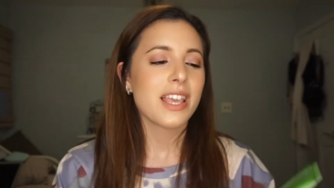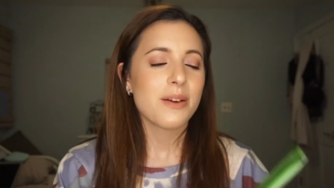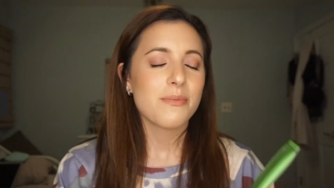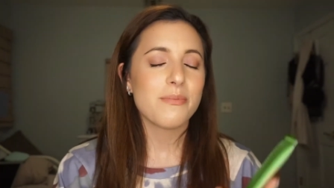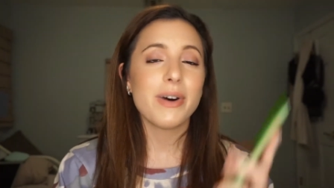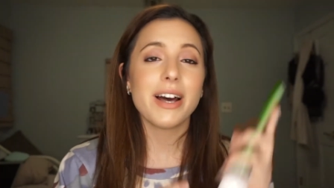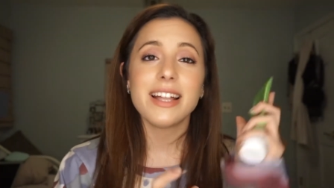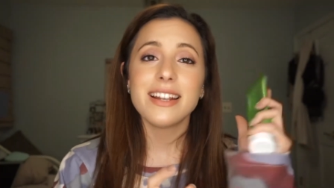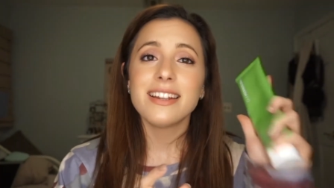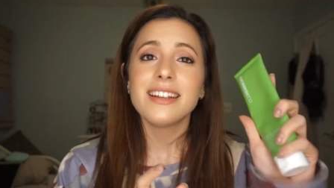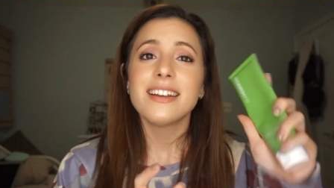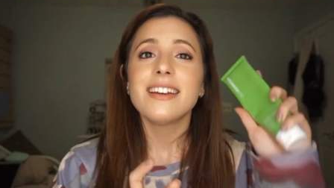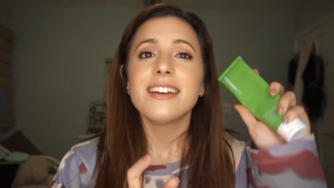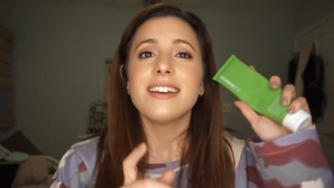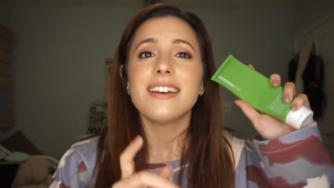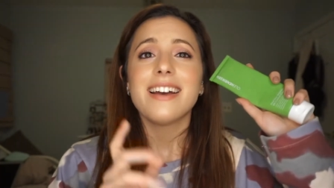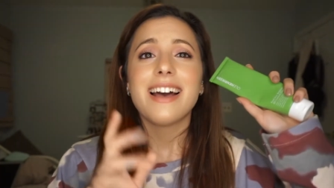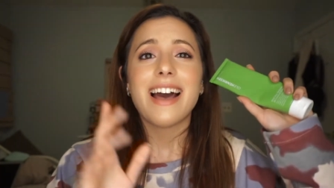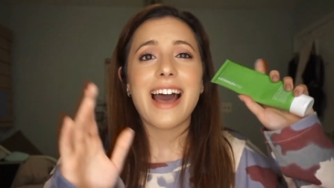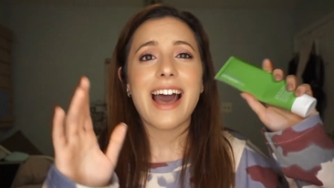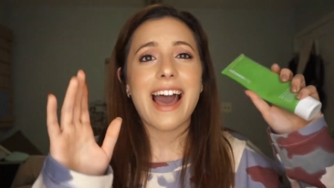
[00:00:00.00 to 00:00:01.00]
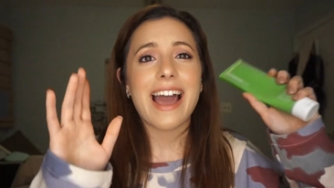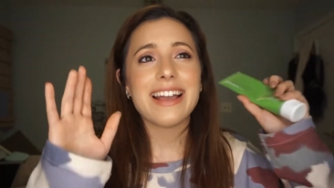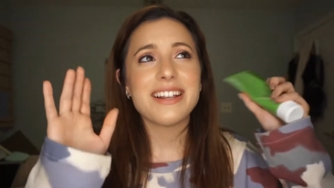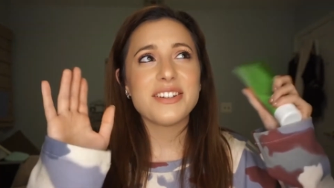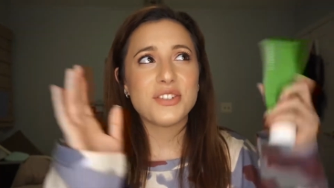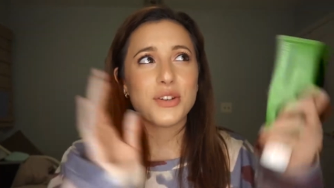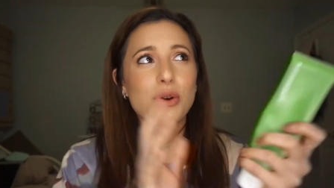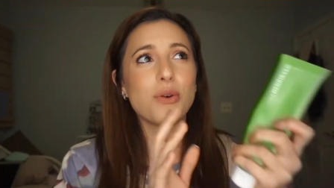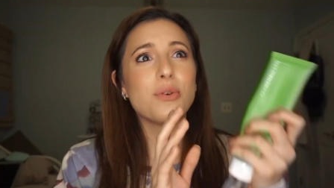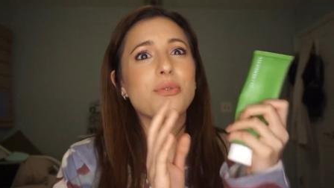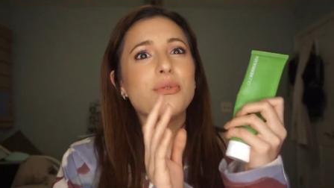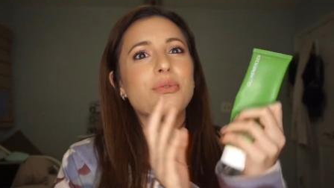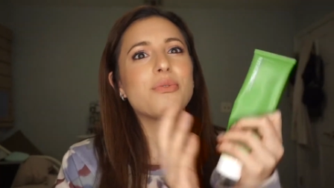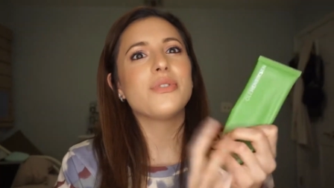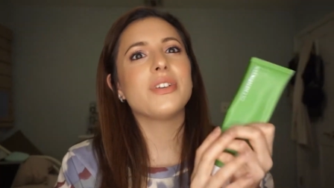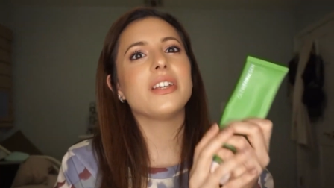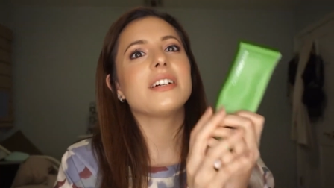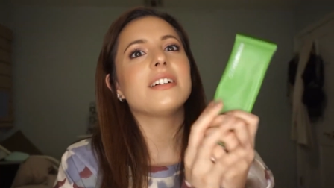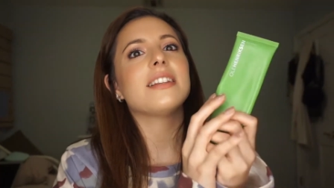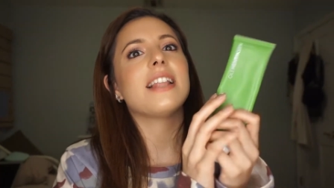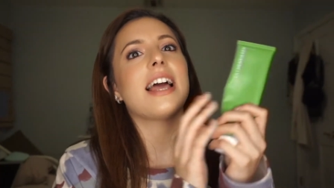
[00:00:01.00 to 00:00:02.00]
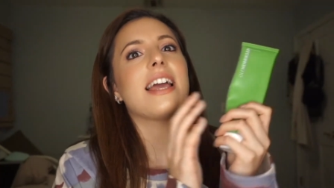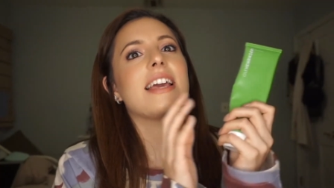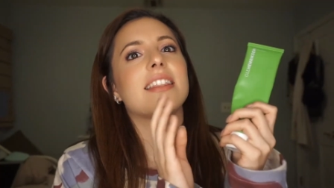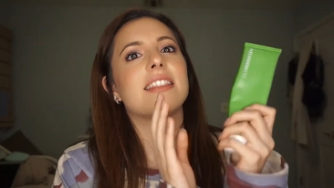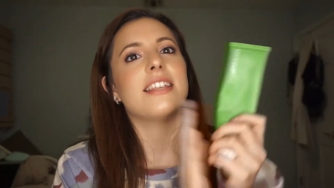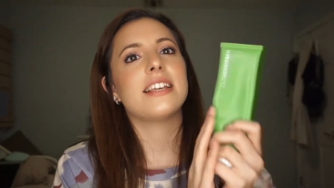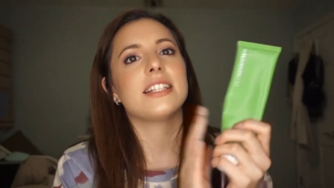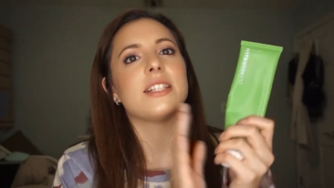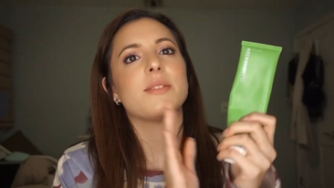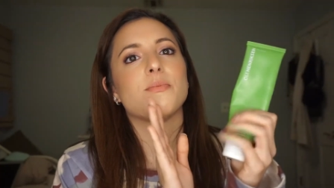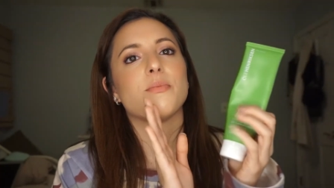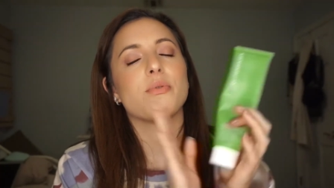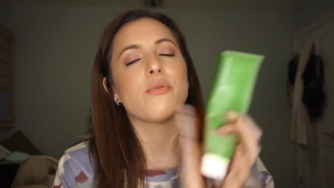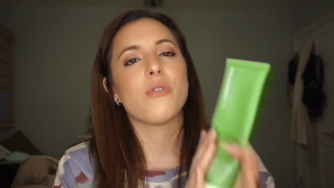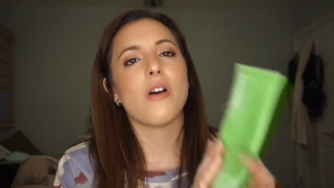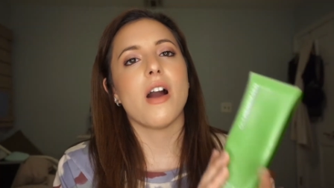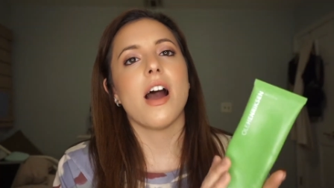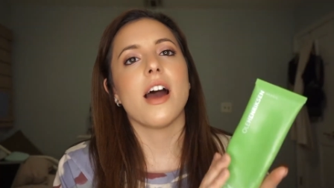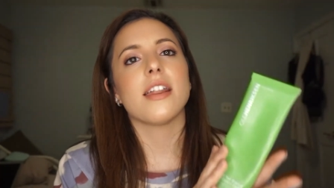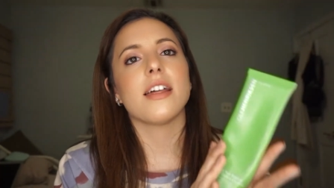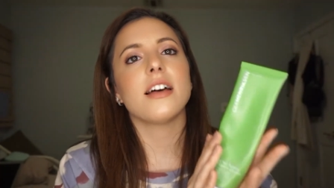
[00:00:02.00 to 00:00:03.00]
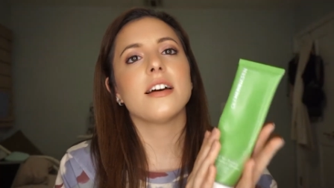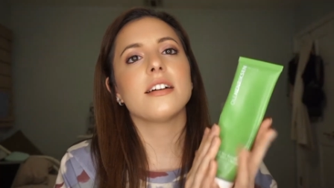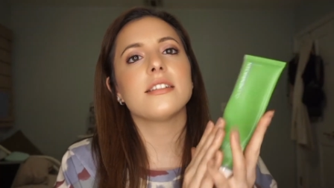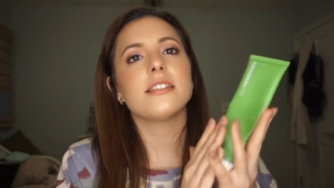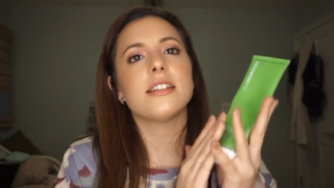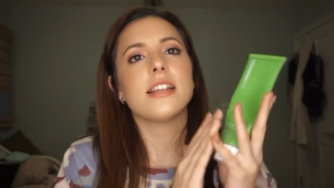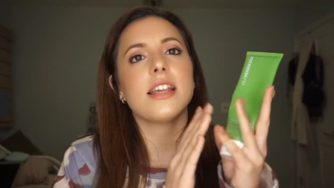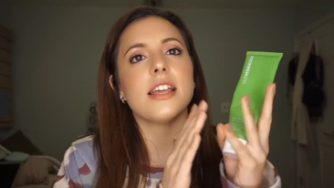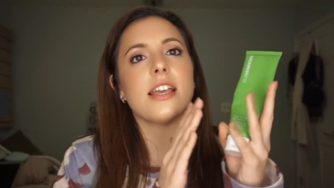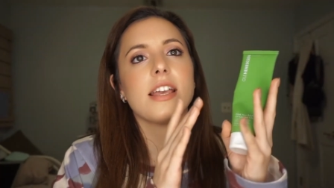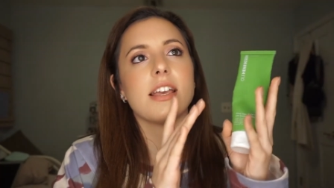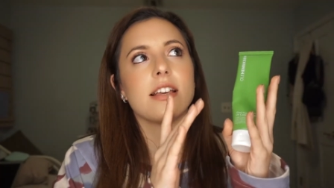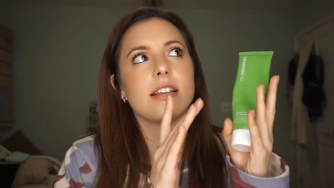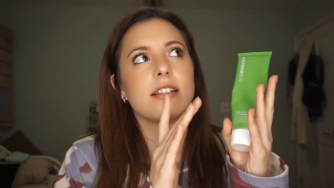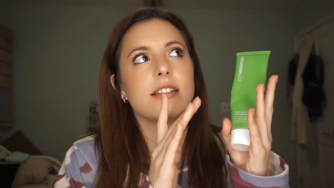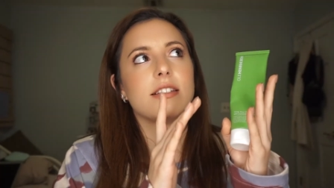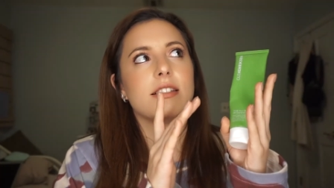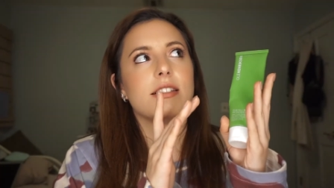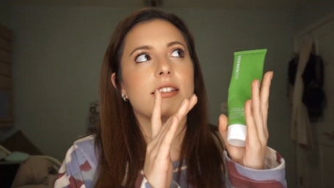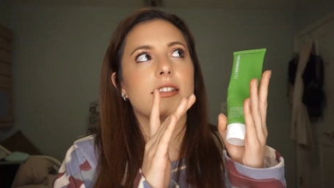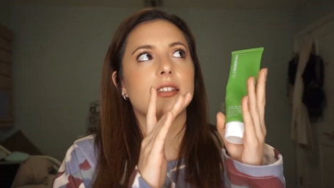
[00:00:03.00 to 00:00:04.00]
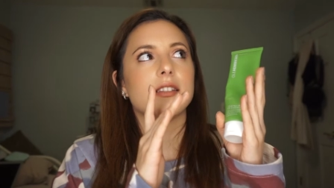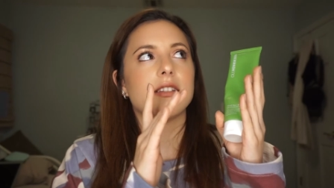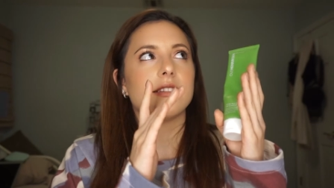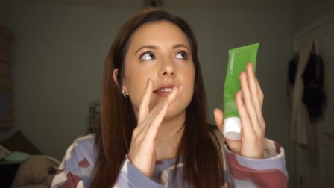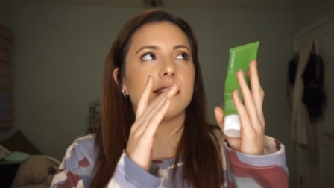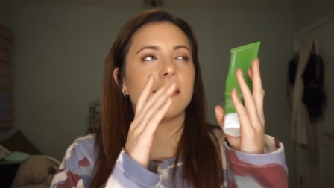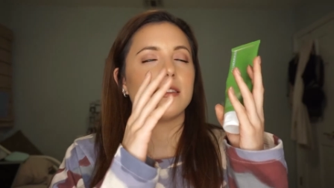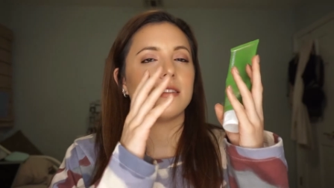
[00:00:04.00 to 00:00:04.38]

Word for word: But I don't feel like this product is